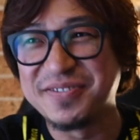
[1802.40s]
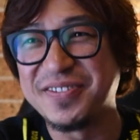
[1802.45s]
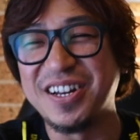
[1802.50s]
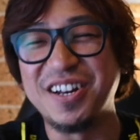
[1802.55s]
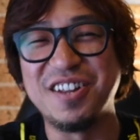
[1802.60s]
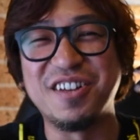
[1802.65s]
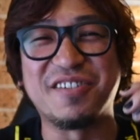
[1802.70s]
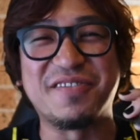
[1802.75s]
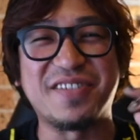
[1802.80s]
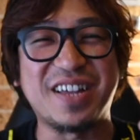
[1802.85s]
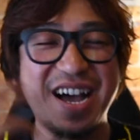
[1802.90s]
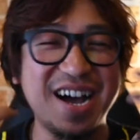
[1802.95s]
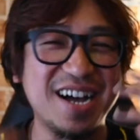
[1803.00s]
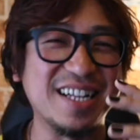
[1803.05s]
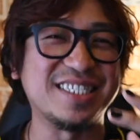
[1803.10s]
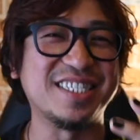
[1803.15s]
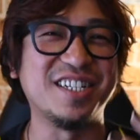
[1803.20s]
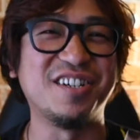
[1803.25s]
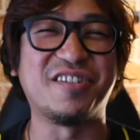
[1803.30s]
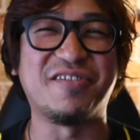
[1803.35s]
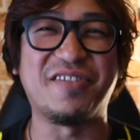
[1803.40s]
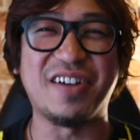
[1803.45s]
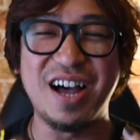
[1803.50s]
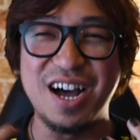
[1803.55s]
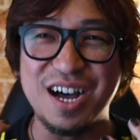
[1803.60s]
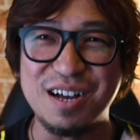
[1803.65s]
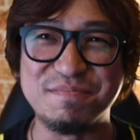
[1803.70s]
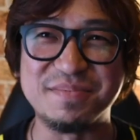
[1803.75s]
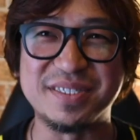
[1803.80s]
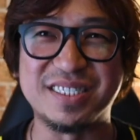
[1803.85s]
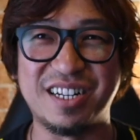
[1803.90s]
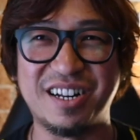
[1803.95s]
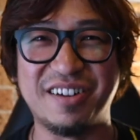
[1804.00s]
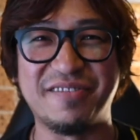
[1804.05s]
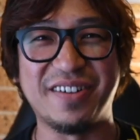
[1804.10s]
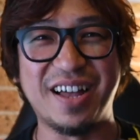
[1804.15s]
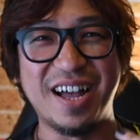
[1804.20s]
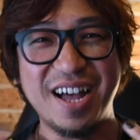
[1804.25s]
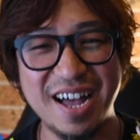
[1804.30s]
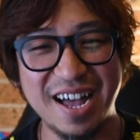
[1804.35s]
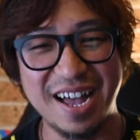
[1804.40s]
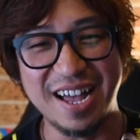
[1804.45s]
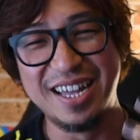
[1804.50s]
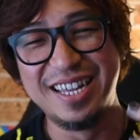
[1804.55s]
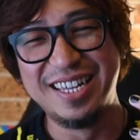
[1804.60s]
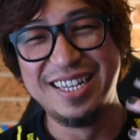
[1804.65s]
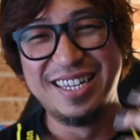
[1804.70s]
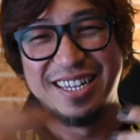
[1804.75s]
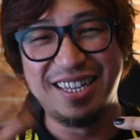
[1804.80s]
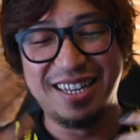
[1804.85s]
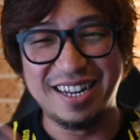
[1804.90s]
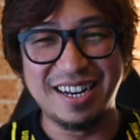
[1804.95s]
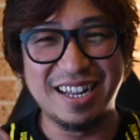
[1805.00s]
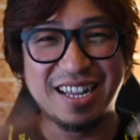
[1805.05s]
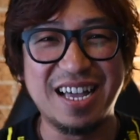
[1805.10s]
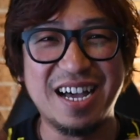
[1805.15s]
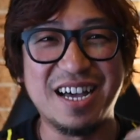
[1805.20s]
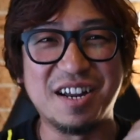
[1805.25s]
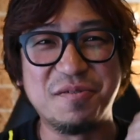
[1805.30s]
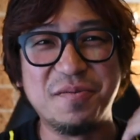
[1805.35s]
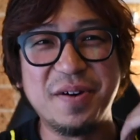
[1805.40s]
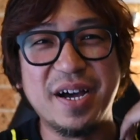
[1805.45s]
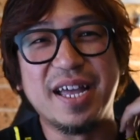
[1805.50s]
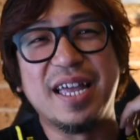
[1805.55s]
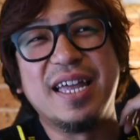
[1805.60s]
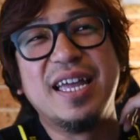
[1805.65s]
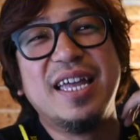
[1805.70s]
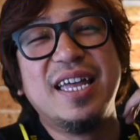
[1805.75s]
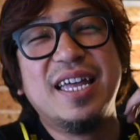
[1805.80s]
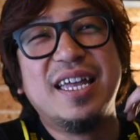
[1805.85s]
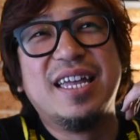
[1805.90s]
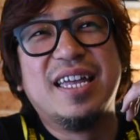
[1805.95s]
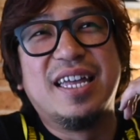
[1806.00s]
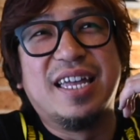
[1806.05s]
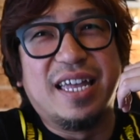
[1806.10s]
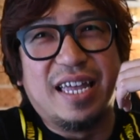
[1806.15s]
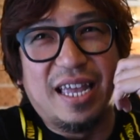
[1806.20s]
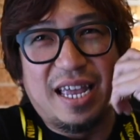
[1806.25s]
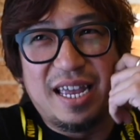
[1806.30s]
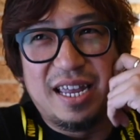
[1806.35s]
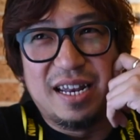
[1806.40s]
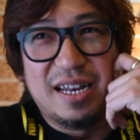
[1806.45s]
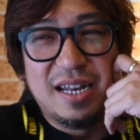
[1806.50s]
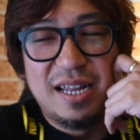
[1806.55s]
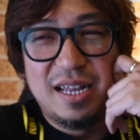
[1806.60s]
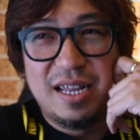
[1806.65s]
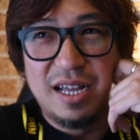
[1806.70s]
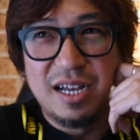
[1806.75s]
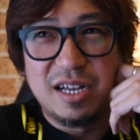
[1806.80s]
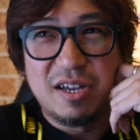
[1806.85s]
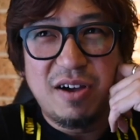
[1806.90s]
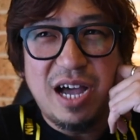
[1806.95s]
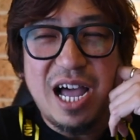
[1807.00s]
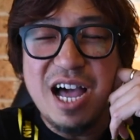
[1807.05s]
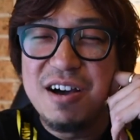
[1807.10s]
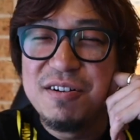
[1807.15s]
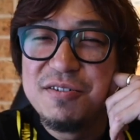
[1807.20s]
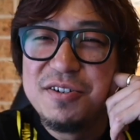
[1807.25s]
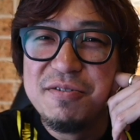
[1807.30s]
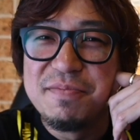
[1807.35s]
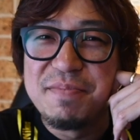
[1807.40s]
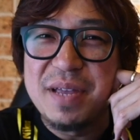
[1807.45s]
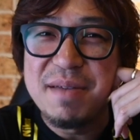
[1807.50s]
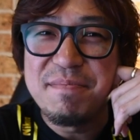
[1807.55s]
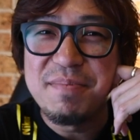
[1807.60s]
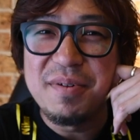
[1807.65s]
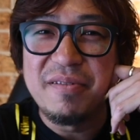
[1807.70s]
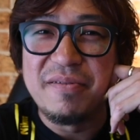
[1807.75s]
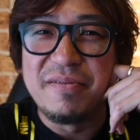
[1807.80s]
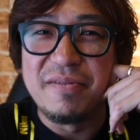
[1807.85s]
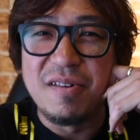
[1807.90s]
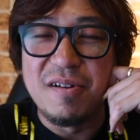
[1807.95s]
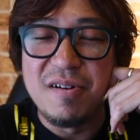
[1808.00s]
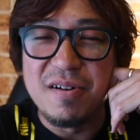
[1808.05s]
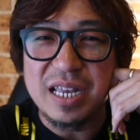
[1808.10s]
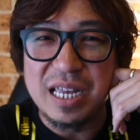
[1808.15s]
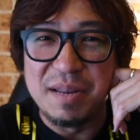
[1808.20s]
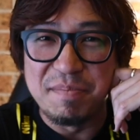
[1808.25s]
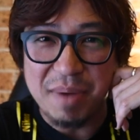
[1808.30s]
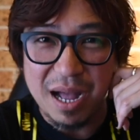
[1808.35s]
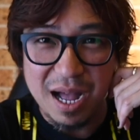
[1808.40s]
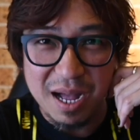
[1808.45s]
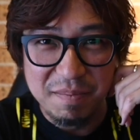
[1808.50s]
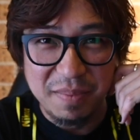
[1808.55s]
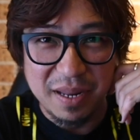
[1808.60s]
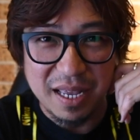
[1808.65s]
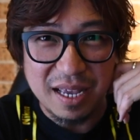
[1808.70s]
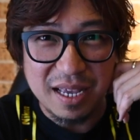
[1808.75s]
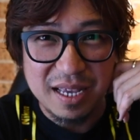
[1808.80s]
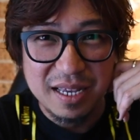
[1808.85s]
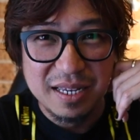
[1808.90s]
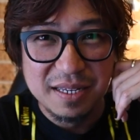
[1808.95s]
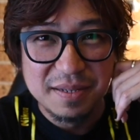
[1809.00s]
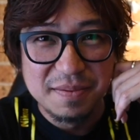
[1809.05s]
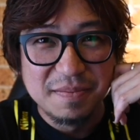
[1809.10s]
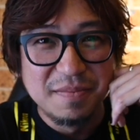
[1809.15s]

I've got a lot of cuts, a lot of ums, a lot of that I cut away. And I go, how do people vlog in public?